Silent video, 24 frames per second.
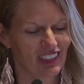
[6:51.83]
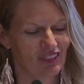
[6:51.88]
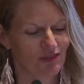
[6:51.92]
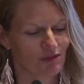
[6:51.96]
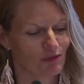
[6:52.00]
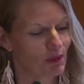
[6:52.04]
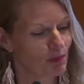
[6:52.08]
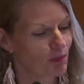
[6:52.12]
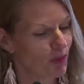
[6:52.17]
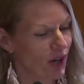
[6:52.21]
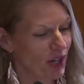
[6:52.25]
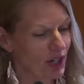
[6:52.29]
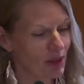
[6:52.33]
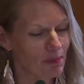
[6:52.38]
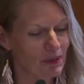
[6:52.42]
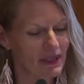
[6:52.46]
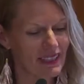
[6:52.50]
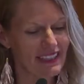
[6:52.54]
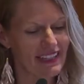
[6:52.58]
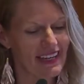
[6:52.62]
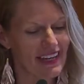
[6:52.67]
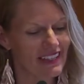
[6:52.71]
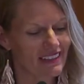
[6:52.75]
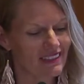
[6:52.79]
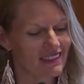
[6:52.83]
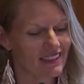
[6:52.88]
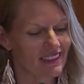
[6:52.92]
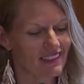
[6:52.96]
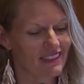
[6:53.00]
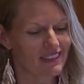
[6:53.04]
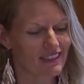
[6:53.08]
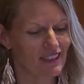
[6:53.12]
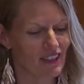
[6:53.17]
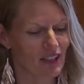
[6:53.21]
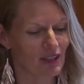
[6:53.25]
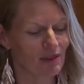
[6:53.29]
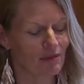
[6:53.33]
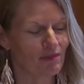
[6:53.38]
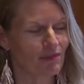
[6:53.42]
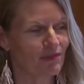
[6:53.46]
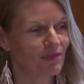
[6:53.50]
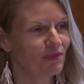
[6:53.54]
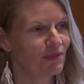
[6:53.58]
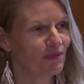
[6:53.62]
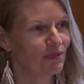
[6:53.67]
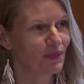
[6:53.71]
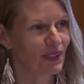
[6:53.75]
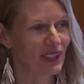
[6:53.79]
We bought a PA system,
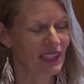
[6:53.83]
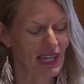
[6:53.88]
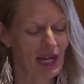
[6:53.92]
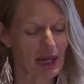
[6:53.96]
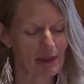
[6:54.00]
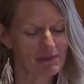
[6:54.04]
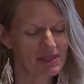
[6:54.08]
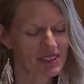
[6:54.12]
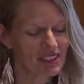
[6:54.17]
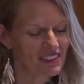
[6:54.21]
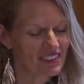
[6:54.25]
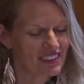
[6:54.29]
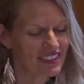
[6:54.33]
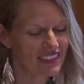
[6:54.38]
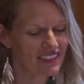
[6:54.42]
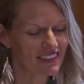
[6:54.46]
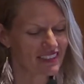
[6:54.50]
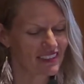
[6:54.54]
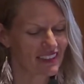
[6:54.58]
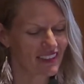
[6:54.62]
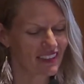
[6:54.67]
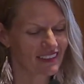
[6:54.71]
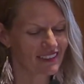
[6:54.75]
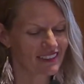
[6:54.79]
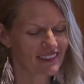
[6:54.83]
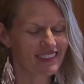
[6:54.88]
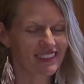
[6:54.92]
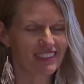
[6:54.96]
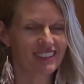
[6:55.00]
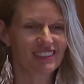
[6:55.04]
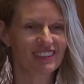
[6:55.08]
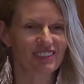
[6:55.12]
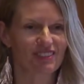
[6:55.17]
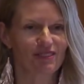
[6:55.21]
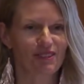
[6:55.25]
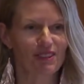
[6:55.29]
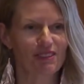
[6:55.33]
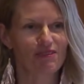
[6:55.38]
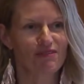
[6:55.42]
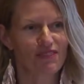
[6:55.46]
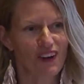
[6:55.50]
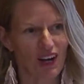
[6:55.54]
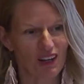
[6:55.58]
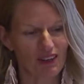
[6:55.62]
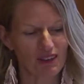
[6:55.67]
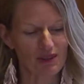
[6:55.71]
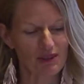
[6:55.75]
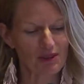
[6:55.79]
we kept our distance, we
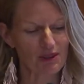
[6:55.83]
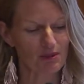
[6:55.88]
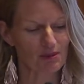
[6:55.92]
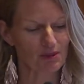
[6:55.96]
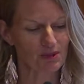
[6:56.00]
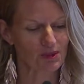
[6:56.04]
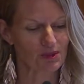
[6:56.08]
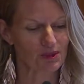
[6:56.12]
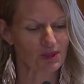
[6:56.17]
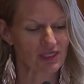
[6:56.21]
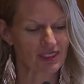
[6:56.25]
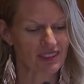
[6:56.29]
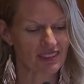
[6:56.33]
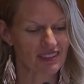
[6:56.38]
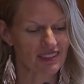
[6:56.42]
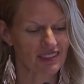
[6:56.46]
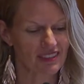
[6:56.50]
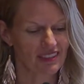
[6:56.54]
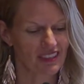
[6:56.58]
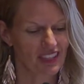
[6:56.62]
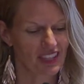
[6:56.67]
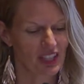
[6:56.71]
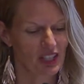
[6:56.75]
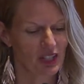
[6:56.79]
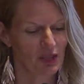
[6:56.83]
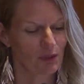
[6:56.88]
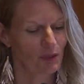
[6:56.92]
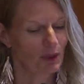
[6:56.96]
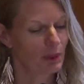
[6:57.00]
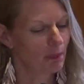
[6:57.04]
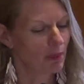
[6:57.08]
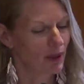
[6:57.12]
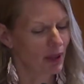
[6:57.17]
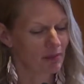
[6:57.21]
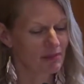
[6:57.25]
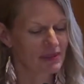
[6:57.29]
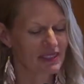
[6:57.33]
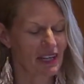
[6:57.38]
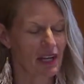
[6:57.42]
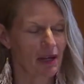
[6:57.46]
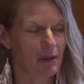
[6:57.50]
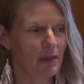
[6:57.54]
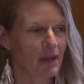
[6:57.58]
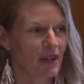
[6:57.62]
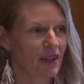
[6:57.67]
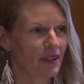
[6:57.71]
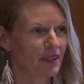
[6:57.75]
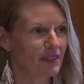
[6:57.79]
followed the rules, we bumped
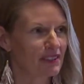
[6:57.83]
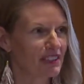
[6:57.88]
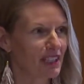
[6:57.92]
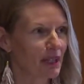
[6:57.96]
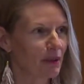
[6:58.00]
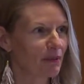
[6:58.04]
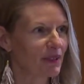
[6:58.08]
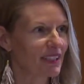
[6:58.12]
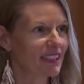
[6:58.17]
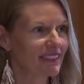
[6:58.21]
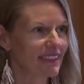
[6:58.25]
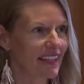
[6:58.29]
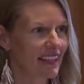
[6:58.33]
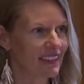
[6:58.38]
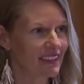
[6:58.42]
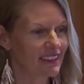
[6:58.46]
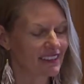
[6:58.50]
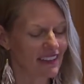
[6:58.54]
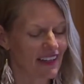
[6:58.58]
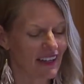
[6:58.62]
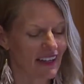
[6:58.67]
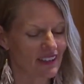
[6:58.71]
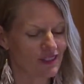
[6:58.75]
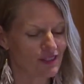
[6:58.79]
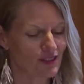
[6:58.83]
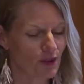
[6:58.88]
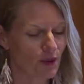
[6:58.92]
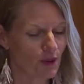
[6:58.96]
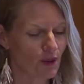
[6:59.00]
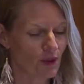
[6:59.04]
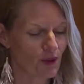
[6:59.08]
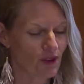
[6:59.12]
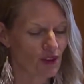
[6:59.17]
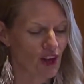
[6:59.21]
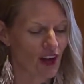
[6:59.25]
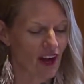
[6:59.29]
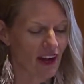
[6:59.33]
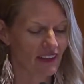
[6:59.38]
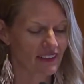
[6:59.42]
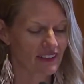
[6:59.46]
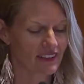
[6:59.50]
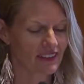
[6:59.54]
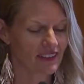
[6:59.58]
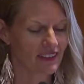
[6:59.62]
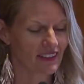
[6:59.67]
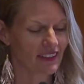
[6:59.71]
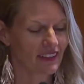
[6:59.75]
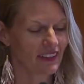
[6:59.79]
elbows, and we sanitized a whole
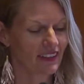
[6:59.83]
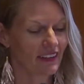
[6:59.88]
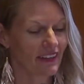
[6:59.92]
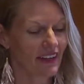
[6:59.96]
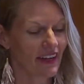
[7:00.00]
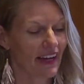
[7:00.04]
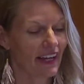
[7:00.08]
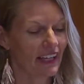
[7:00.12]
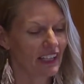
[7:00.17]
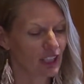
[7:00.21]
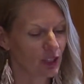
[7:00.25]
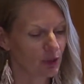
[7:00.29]
lot, and